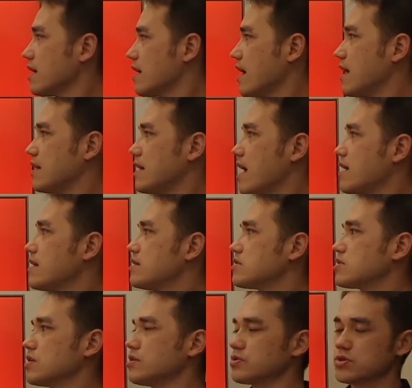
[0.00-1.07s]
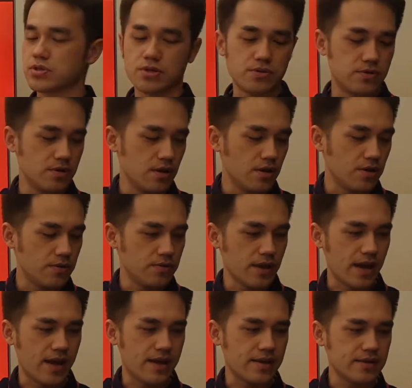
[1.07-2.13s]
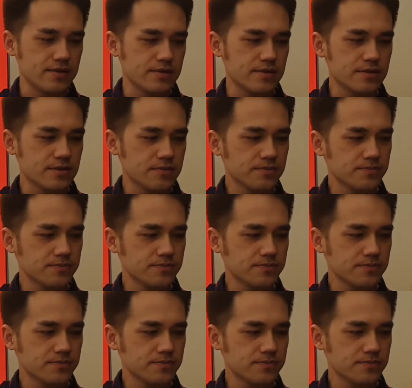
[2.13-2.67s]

And that is also known as